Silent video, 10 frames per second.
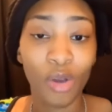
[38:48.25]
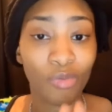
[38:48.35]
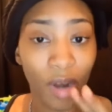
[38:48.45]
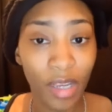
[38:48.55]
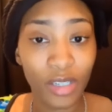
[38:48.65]

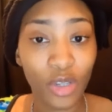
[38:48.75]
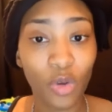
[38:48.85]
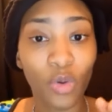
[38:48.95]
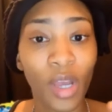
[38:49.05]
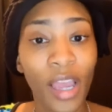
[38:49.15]
right
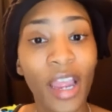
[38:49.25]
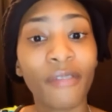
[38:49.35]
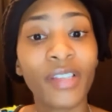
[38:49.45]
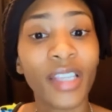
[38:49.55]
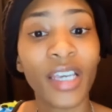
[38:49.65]
so
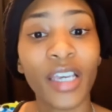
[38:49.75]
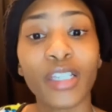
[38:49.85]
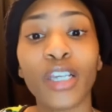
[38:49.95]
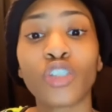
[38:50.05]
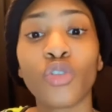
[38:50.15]
everything is
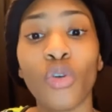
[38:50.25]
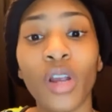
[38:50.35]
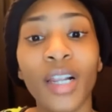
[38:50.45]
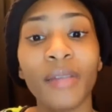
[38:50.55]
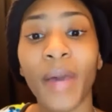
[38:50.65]

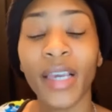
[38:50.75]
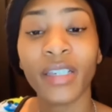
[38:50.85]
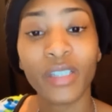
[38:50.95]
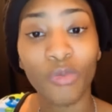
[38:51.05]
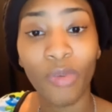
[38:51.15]
historically
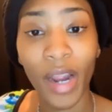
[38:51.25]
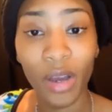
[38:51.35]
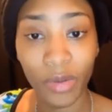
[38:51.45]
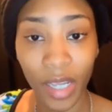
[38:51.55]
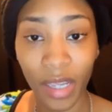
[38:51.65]
based
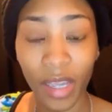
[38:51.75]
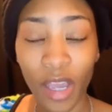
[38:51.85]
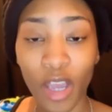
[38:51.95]
around it.